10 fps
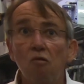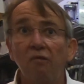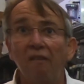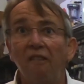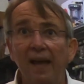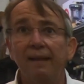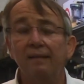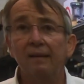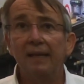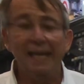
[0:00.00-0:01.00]
move a vent.
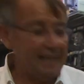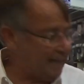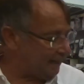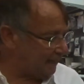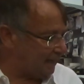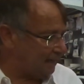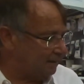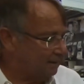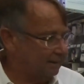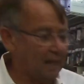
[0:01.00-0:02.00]
In that thing,
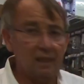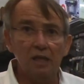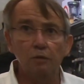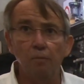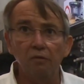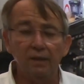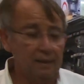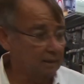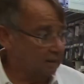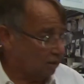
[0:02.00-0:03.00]
nothing's moving.
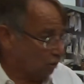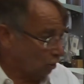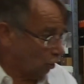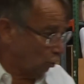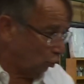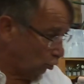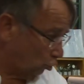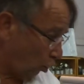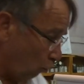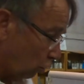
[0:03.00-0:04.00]

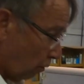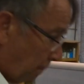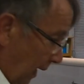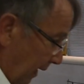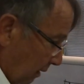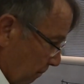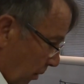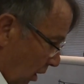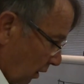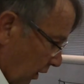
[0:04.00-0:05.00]
Toward the bank,
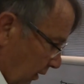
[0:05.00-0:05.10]
bunk